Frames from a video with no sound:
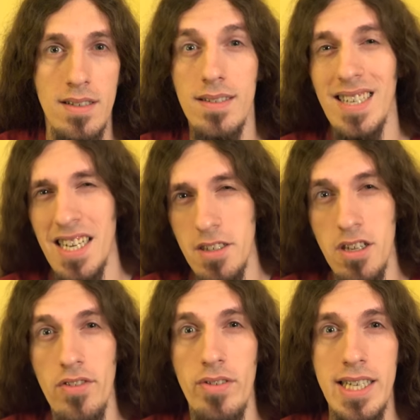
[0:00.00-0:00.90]
Well, it kind of goes
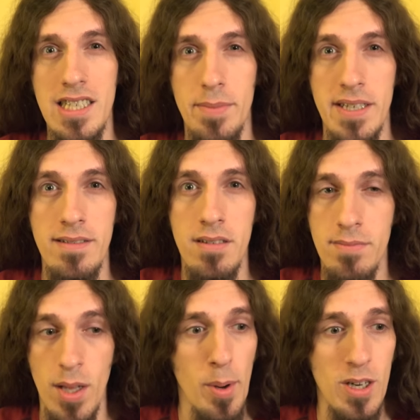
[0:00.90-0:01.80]
off the rails a bit.
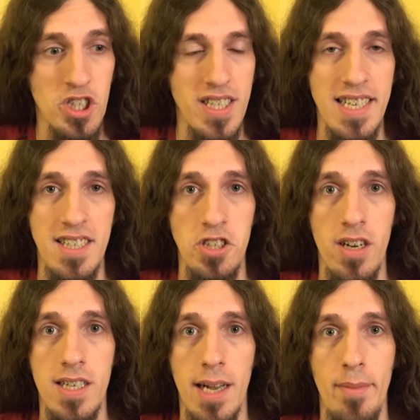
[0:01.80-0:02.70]
No wonder she's had such a
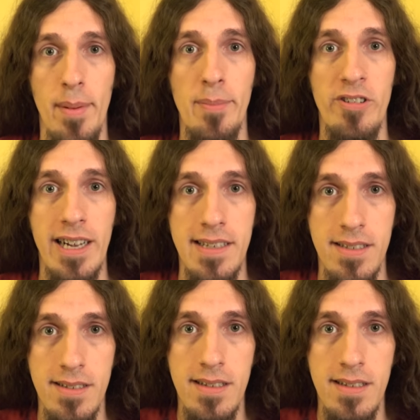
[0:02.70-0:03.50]
hard time remembering it.